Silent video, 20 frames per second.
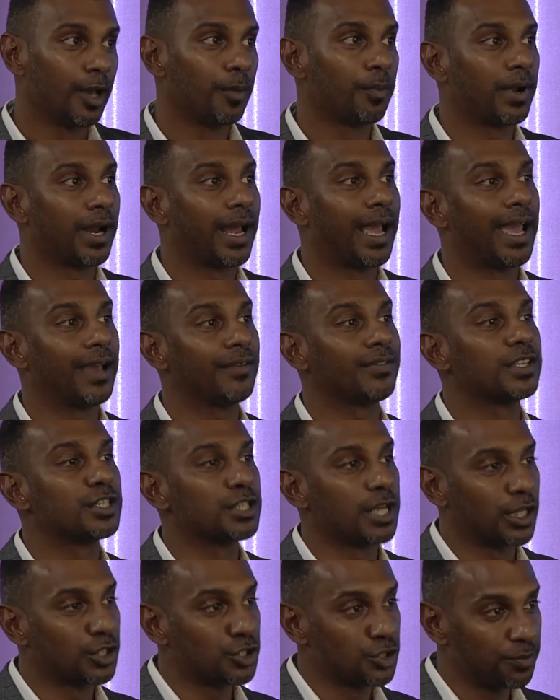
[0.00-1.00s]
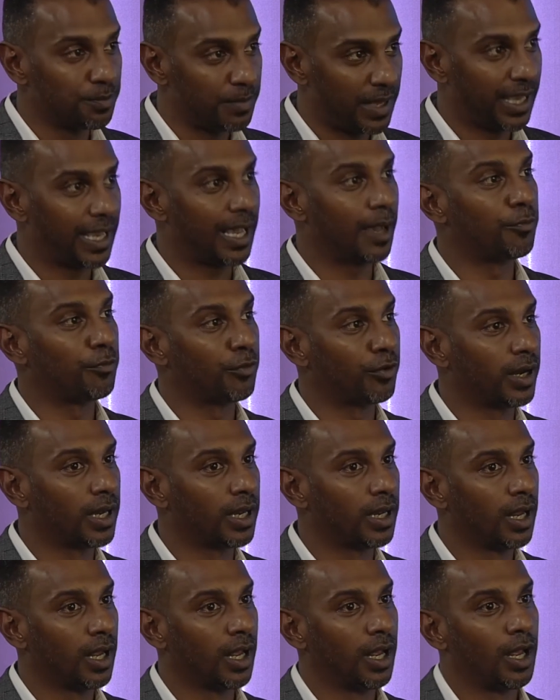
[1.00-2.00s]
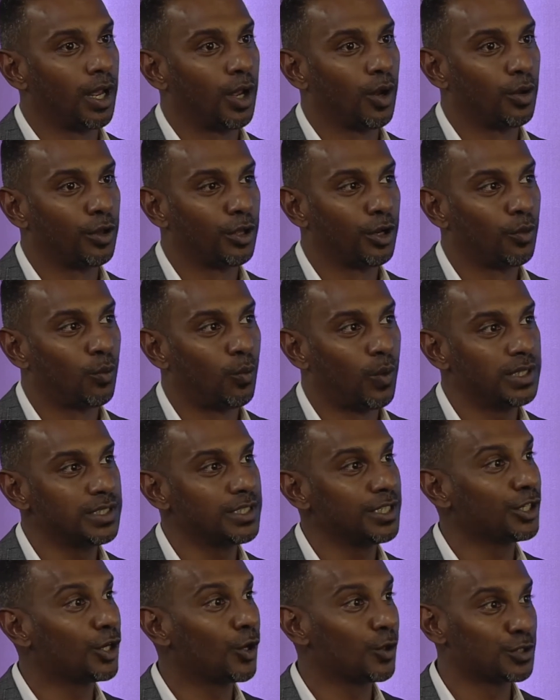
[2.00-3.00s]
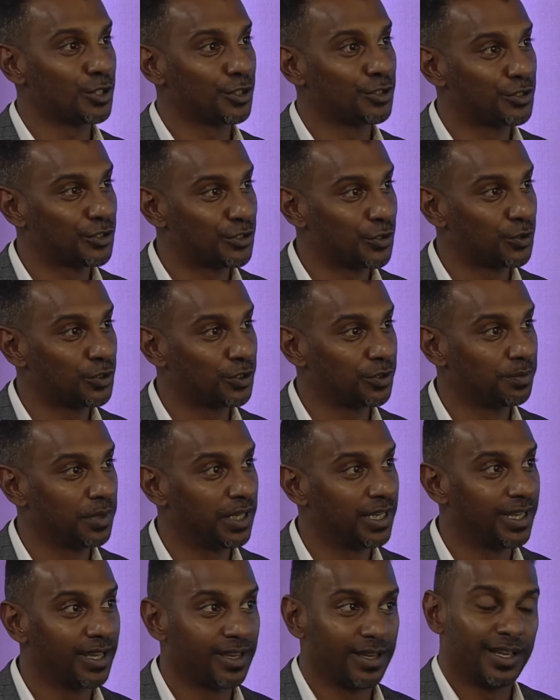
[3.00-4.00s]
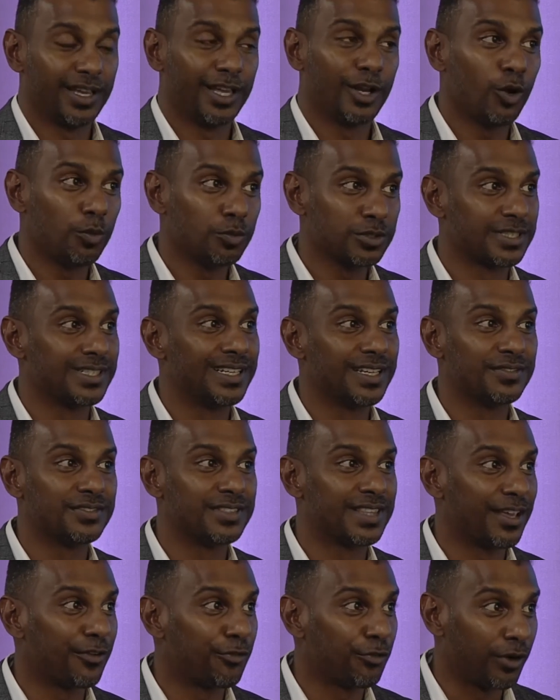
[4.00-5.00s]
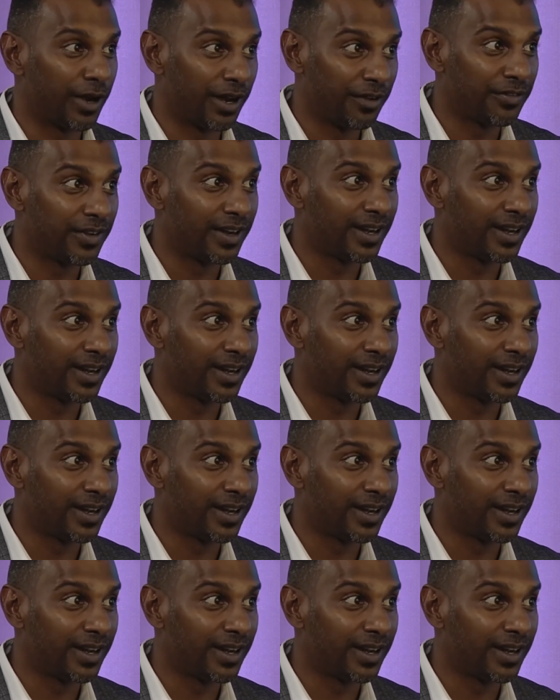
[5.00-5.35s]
but I have the chance to make up for it. Once it goes onto social media, it almost lives there forever